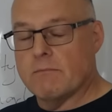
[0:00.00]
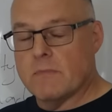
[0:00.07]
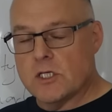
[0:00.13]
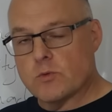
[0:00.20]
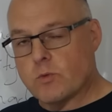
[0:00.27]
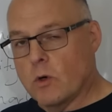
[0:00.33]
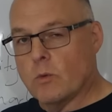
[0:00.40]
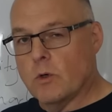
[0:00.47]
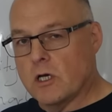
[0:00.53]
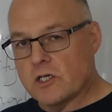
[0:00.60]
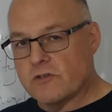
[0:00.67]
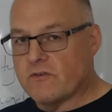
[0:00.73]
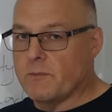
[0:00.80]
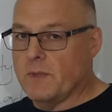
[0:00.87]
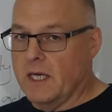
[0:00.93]
it's what works
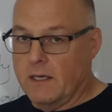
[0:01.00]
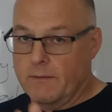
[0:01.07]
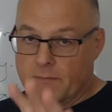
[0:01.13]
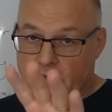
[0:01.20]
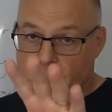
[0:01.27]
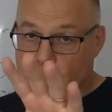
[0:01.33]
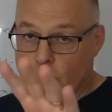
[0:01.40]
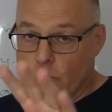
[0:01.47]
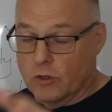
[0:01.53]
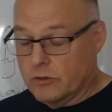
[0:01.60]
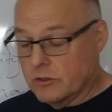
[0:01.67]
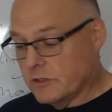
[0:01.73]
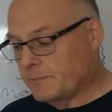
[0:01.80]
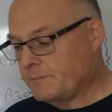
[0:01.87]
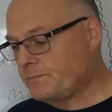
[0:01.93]
for me, if you
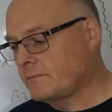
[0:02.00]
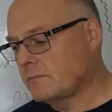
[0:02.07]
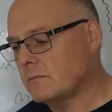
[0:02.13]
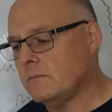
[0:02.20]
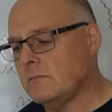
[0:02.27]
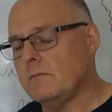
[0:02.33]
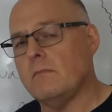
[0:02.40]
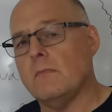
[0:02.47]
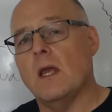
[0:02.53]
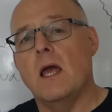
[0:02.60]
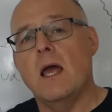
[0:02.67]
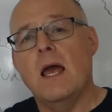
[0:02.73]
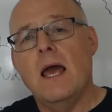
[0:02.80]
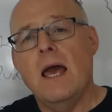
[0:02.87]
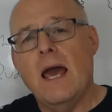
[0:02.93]
want.
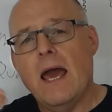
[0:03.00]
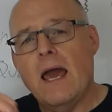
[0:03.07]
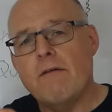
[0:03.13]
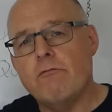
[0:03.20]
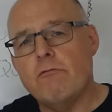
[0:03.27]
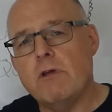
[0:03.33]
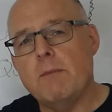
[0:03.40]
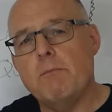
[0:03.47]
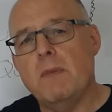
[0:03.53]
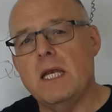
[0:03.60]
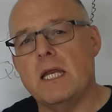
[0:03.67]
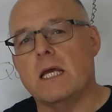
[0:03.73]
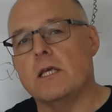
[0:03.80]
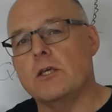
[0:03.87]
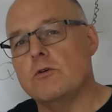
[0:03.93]
Every
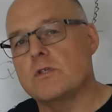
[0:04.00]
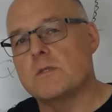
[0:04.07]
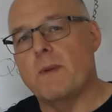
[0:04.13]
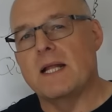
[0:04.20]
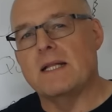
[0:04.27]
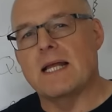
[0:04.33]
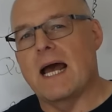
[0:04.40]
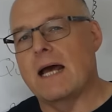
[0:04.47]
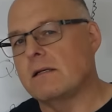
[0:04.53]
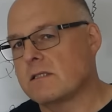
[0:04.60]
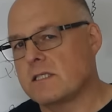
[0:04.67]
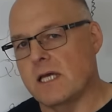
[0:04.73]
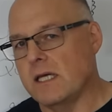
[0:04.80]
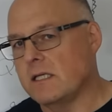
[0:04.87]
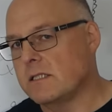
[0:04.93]
minute you spend
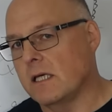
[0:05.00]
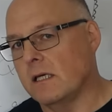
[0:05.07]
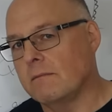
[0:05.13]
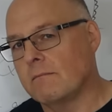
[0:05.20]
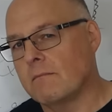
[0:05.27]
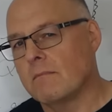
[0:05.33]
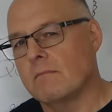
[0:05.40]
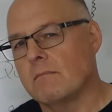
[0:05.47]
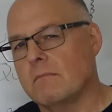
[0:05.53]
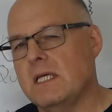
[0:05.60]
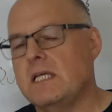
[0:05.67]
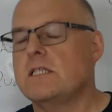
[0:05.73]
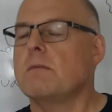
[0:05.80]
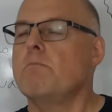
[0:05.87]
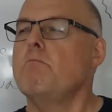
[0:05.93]
annotating
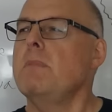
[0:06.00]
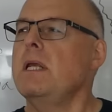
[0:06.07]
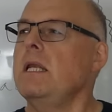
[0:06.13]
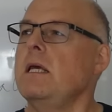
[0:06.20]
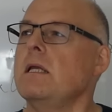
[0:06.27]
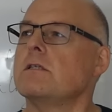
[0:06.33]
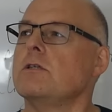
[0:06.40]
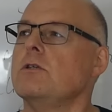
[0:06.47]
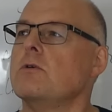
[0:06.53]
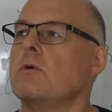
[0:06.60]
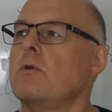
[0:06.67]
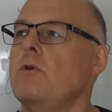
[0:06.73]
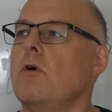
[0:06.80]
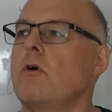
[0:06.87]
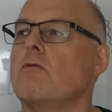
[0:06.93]
is a minute you're
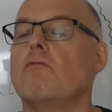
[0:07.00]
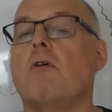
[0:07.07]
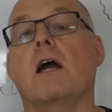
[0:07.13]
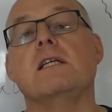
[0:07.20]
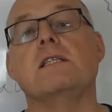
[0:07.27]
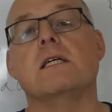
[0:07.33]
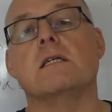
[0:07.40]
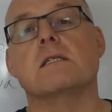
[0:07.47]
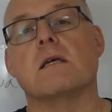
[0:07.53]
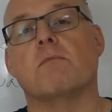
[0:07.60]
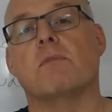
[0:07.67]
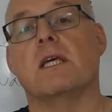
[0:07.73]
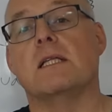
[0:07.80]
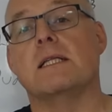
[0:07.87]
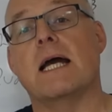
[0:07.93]
not writing
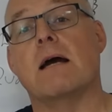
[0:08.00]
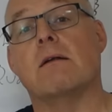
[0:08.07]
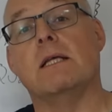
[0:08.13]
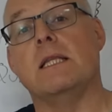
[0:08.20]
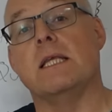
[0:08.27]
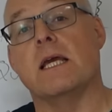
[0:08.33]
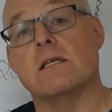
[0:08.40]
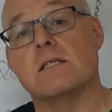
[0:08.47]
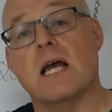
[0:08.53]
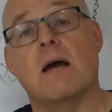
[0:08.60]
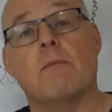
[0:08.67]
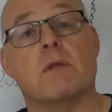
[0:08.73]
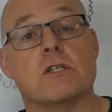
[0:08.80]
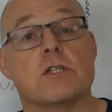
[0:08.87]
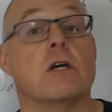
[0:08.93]
something down in the
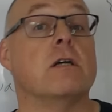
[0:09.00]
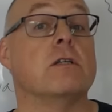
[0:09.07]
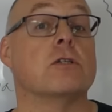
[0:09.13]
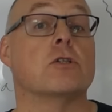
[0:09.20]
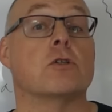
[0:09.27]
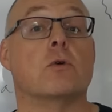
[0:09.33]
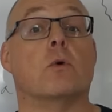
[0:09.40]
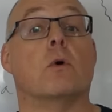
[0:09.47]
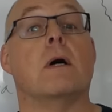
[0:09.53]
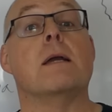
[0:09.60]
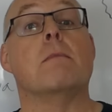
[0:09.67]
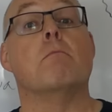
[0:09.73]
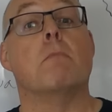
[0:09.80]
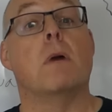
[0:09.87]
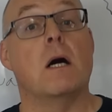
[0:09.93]
exam that's going to score a
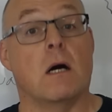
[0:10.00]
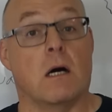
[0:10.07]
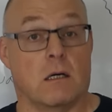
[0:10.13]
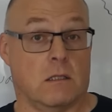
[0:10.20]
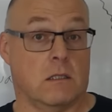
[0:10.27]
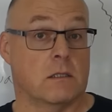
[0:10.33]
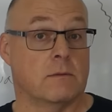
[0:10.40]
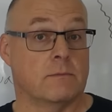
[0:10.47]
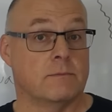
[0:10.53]
mark.